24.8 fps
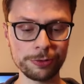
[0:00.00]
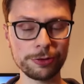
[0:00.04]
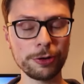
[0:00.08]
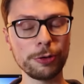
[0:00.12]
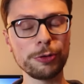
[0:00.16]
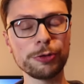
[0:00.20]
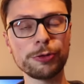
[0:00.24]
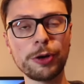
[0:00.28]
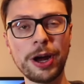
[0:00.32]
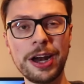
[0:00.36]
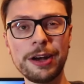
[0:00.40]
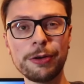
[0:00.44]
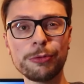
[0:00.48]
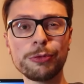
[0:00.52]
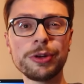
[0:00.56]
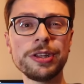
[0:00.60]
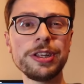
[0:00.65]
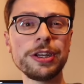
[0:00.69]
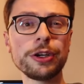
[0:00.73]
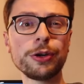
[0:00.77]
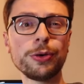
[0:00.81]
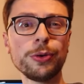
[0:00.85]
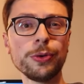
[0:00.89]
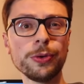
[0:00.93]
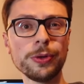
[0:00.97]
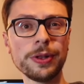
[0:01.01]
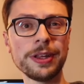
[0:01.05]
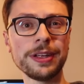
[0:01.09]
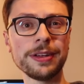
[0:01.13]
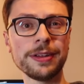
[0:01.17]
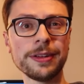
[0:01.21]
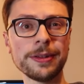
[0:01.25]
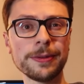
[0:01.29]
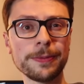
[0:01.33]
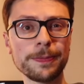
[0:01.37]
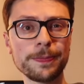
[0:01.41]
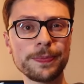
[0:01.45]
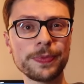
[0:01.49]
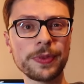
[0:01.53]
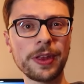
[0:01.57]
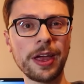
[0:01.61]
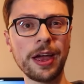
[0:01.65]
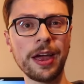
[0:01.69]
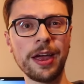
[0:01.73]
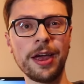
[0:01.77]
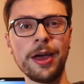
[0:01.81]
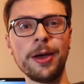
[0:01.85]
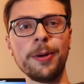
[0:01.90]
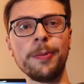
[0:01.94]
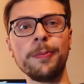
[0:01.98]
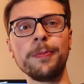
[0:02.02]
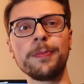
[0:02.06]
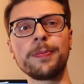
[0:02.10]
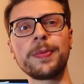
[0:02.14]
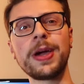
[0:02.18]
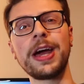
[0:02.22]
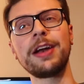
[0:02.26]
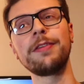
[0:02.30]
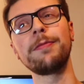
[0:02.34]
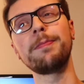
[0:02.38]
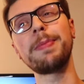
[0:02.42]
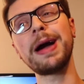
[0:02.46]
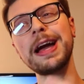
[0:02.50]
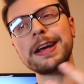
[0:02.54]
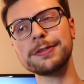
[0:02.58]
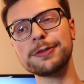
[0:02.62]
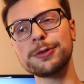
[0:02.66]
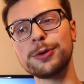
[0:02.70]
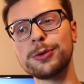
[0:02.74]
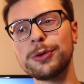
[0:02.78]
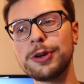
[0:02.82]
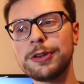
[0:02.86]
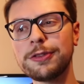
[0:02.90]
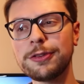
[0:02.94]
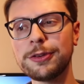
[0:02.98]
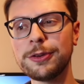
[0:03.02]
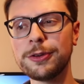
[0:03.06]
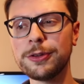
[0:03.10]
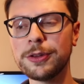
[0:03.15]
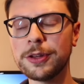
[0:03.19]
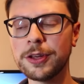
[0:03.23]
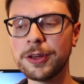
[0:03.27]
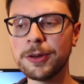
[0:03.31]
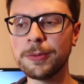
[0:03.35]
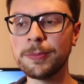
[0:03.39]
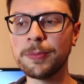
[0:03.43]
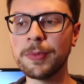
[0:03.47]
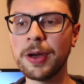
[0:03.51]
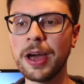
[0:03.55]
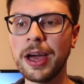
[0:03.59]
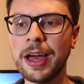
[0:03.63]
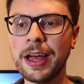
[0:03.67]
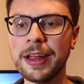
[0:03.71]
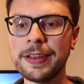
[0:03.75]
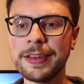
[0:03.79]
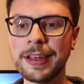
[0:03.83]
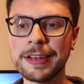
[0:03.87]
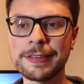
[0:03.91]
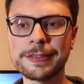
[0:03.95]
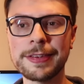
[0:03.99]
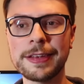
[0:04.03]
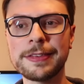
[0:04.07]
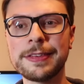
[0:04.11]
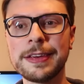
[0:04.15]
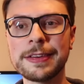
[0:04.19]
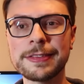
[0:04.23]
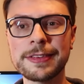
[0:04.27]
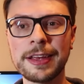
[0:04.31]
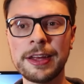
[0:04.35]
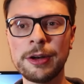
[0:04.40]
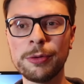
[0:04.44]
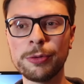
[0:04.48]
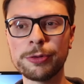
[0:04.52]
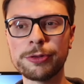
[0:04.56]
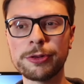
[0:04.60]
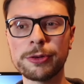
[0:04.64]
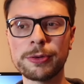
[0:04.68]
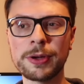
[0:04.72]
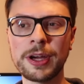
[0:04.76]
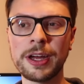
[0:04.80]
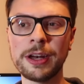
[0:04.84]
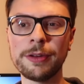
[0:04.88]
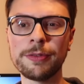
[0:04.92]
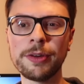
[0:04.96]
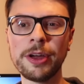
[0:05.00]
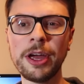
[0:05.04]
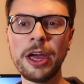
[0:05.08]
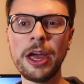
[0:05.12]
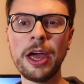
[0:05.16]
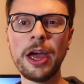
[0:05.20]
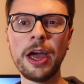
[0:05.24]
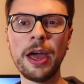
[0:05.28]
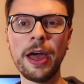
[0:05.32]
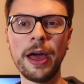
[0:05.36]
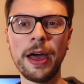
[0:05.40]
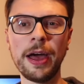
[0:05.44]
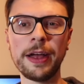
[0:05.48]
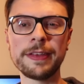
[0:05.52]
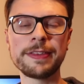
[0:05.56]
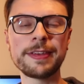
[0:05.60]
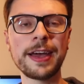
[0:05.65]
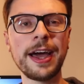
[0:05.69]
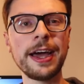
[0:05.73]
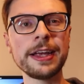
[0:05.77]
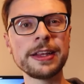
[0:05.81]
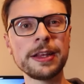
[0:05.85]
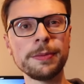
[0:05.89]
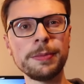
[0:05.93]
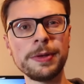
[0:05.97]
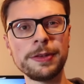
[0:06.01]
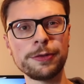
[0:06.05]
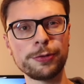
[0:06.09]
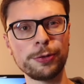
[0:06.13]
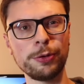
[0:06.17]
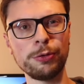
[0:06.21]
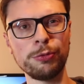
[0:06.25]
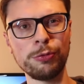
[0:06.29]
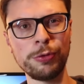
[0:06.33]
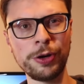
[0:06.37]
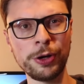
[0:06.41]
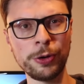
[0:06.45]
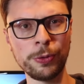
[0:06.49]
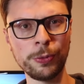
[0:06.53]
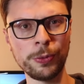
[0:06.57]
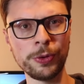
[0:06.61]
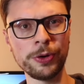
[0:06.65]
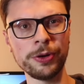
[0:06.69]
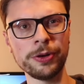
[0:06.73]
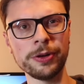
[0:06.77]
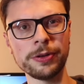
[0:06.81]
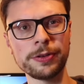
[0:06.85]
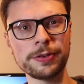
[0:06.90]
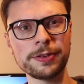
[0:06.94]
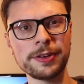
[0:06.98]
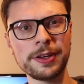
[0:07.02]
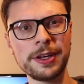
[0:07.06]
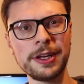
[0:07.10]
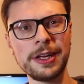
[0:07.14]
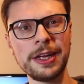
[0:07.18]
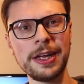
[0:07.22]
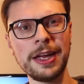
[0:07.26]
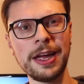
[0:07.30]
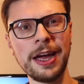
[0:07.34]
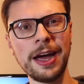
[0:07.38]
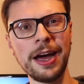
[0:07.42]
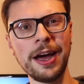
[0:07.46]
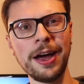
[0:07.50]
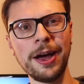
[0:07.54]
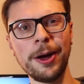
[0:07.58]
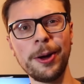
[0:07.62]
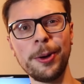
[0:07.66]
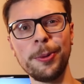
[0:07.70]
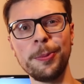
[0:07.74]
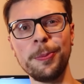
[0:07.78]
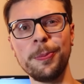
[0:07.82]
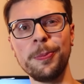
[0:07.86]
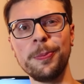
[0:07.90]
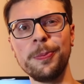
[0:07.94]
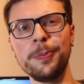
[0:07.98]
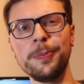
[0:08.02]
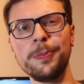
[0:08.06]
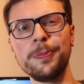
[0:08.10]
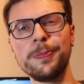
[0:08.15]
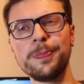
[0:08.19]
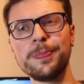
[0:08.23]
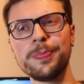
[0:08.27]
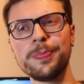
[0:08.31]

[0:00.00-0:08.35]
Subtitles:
So it's kind of really cool little kind of backstory to them and the aesthetics, and also kind of tying them into a real world kind